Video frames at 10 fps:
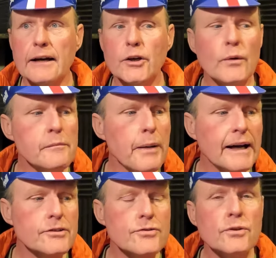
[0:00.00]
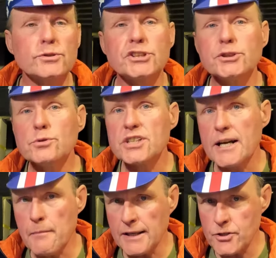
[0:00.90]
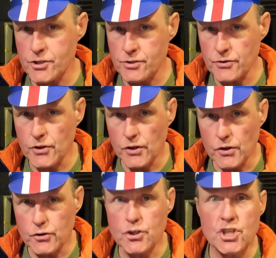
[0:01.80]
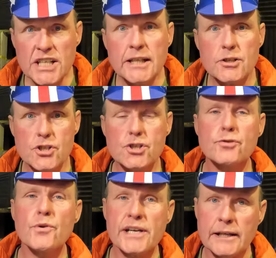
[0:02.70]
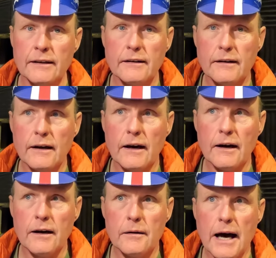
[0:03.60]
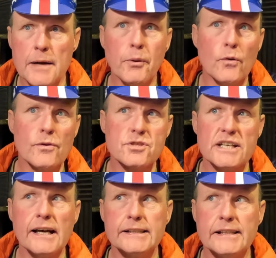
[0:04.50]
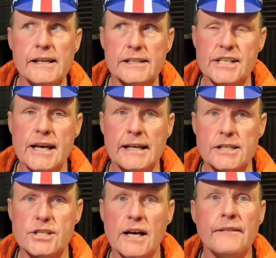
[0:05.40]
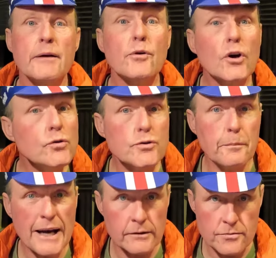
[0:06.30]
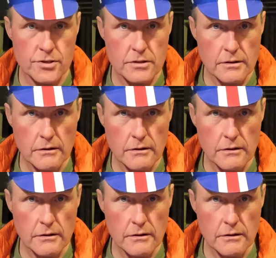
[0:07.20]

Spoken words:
Going back to those shoes that I mentioned, the Genius 3, I bought those in 1998 and they were £100.